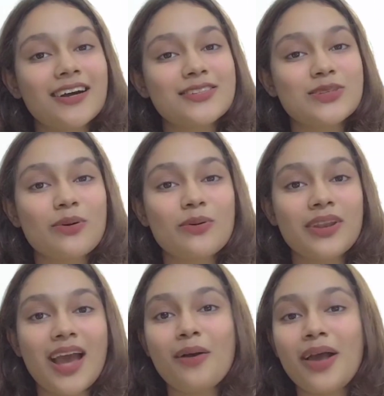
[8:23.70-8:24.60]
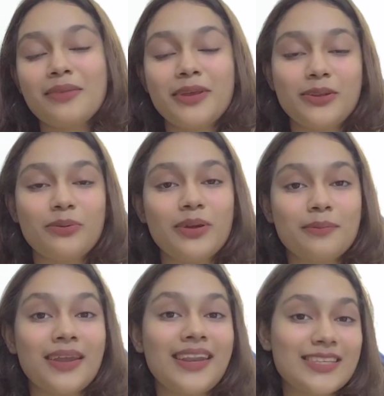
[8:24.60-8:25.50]
So now I'll meet you in
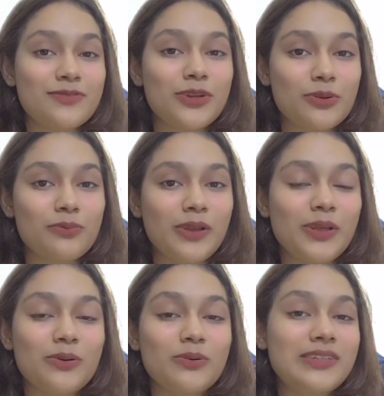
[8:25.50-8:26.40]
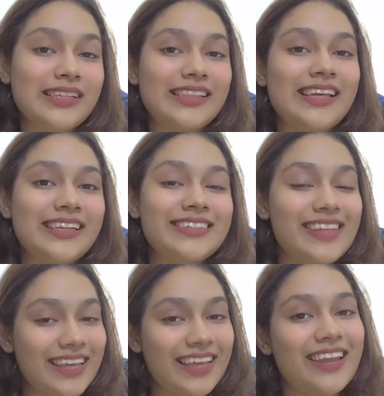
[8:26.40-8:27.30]
my next video. Till then,
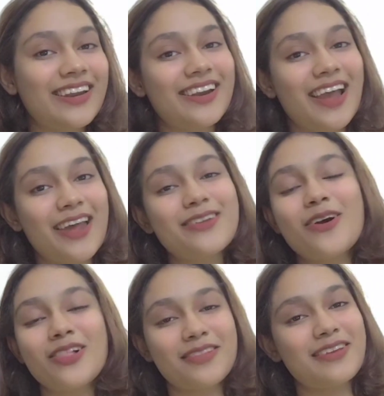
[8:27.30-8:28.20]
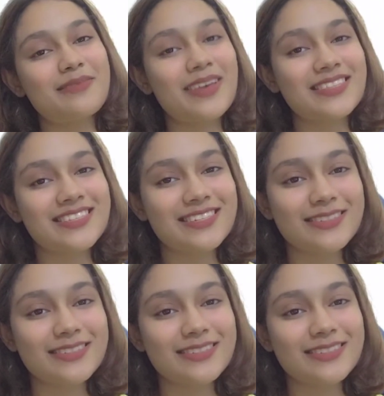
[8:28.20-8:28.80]
take care and all the very best.